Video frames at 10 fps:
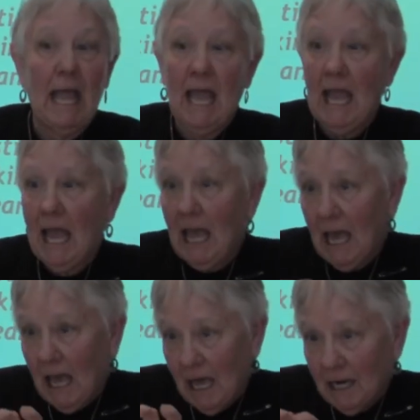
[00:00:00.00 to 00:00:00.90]

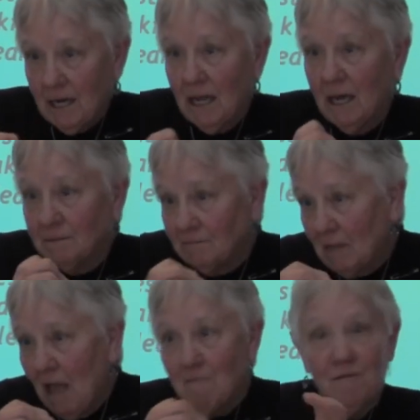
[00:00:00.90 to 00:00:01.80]
and
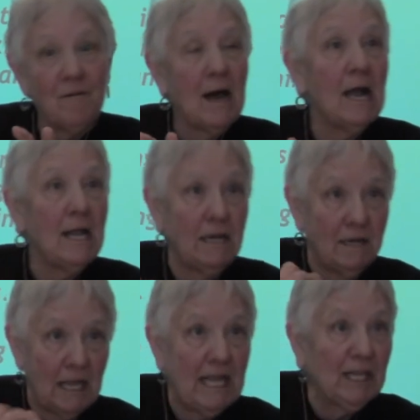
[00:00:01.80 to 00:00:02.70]
um,
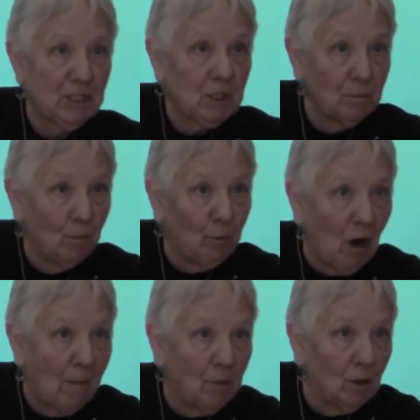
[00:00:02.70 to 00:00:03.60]
find its
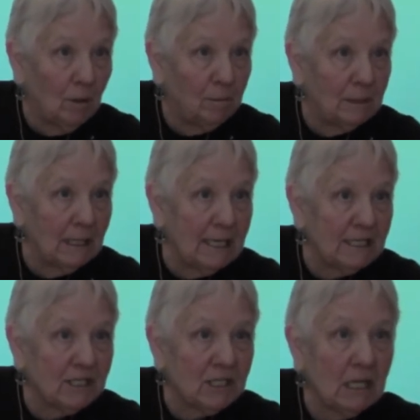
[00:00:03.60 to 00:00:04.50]
proper
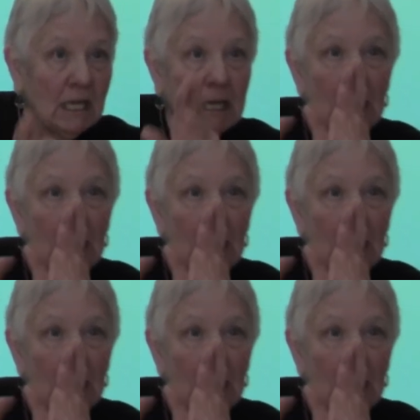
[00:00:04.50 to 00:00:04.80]
place.